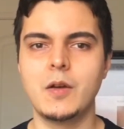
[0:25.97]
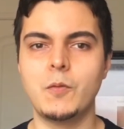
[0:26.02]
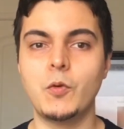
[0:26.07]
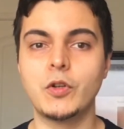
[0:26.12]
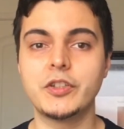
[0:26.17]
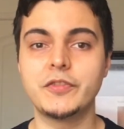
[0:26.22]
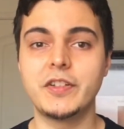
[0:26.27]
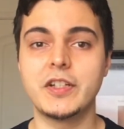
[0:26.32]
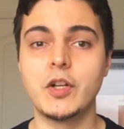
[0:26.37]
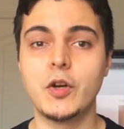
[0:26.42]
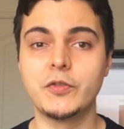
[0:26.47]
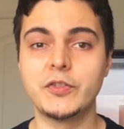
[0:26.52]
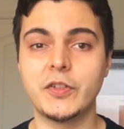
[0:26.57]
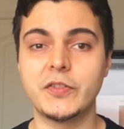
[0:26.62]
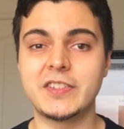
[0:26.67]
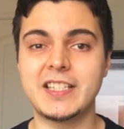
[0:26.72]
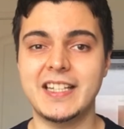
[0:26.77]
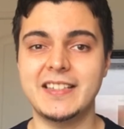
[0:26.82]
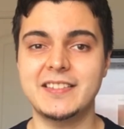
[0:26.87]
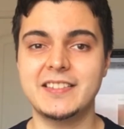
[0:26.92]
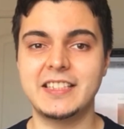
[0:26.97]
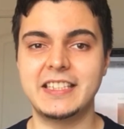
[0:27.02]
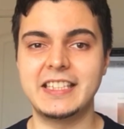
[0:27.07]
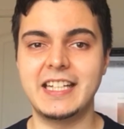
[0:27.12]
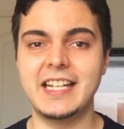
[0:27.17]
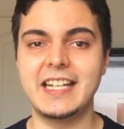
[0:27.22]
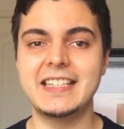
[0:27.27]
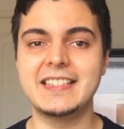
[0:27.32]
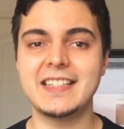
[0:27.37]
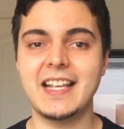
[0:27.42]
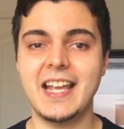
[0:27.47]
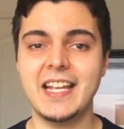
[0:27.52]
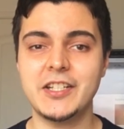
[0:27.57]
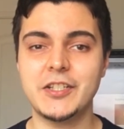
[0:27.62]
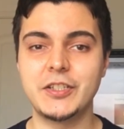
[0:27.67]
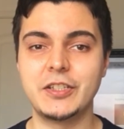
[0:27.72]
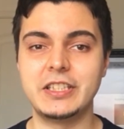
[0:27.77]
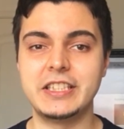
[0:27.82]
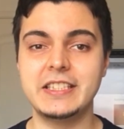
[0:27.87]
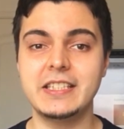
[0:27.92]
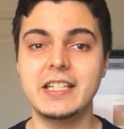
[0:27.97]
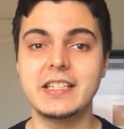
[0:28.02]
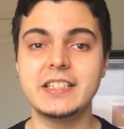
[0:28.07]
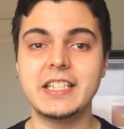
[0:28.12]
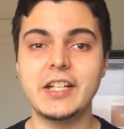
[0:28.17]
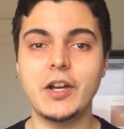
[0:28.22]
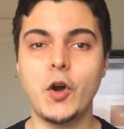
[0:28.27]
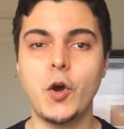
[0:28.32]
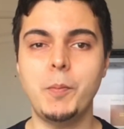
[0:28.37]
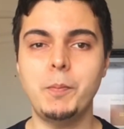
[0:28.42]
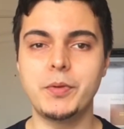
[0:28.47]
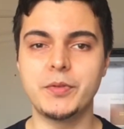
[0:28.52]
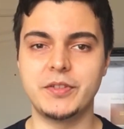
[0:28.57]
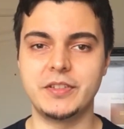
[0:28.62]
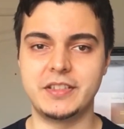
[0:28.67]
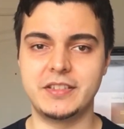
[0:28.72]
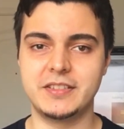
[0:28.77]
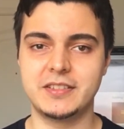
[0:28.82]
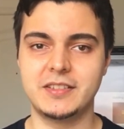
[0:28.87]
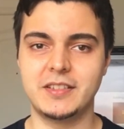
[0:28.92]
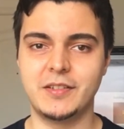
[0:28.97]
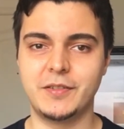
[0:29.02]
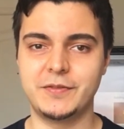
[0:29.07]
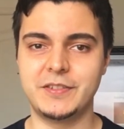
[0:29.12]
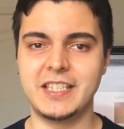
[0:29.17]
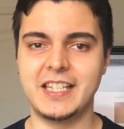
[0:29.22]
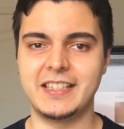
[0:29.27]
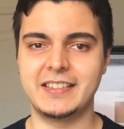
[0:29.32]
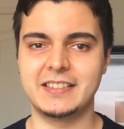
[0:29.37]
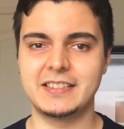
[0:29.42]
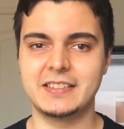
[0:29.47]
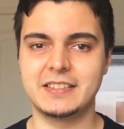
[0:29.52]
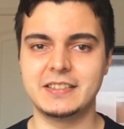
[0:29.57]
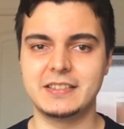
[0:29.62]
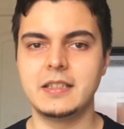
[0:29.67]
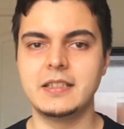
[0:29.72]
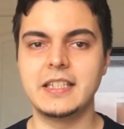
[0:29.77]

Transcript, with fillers: One of the goals of testing is actually the opposite of that.